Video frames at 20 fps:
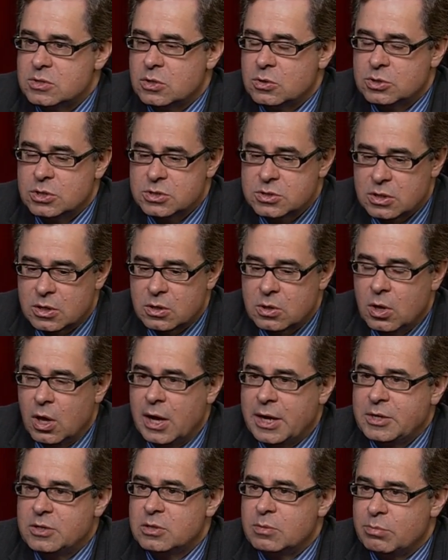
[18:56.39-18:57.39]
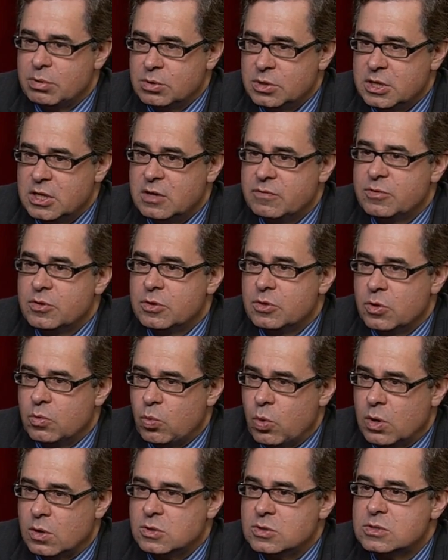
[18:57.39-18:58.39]
They're just inclined to believe the
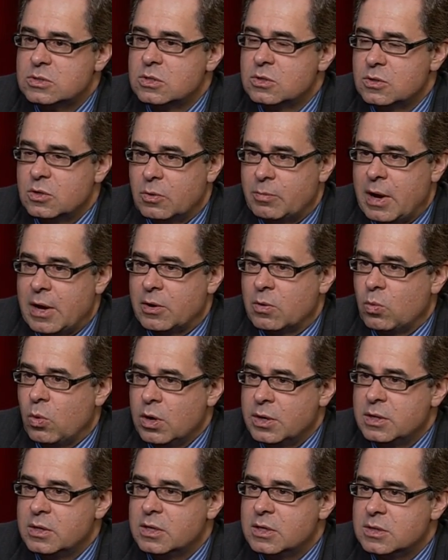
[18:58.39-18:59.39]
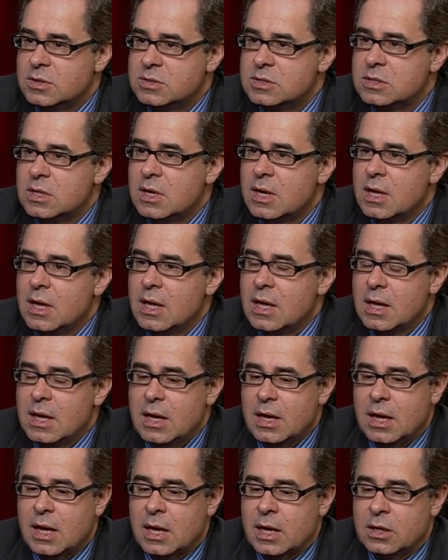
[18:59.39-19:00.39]
worst, no matter what it is,
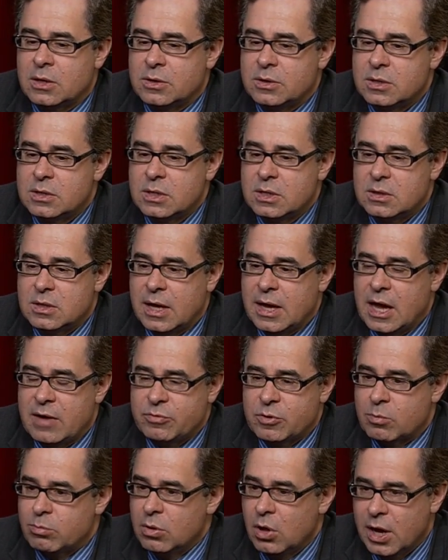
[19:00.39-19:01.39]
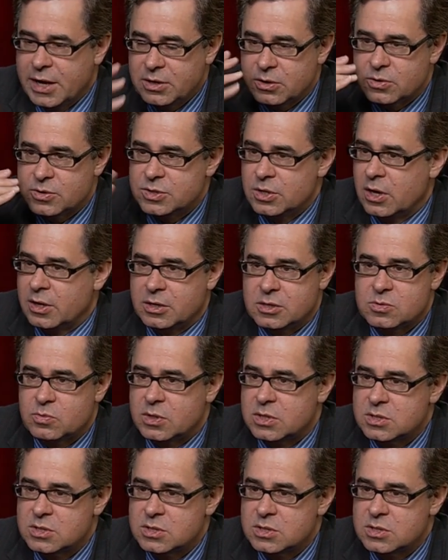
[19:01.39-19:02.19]
and they have their blinders on, as we